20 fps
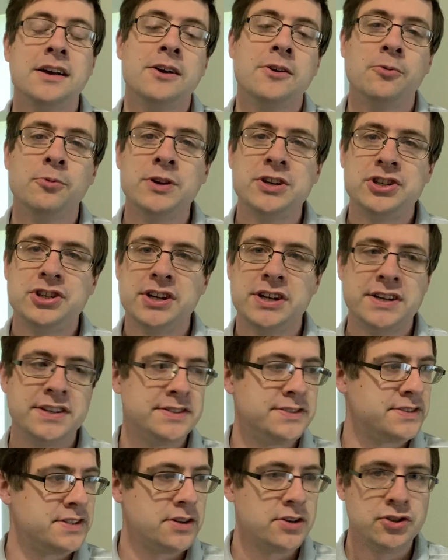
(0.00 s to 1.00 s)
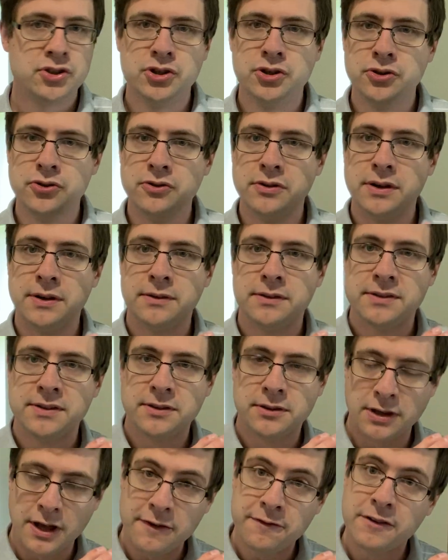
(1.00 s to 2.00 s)
which is to
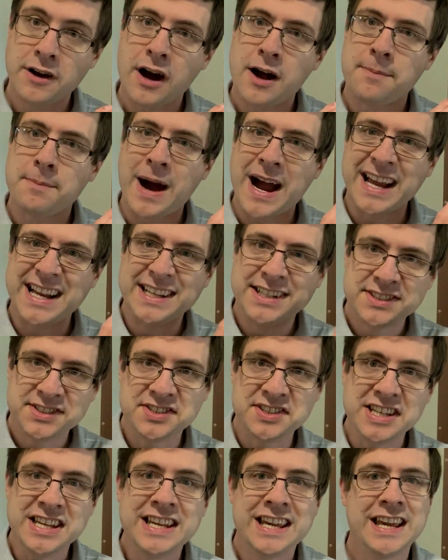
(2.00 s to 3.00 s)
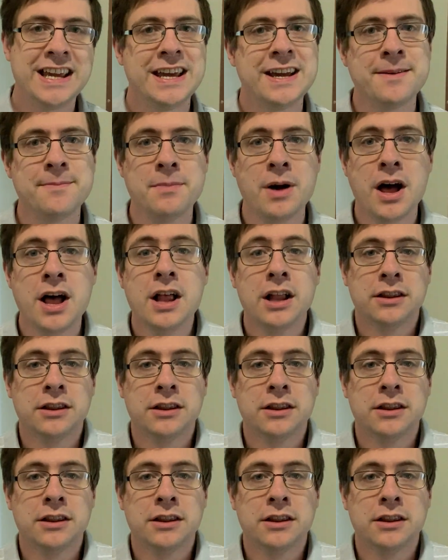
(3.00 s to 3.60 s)
love God by seeking Him,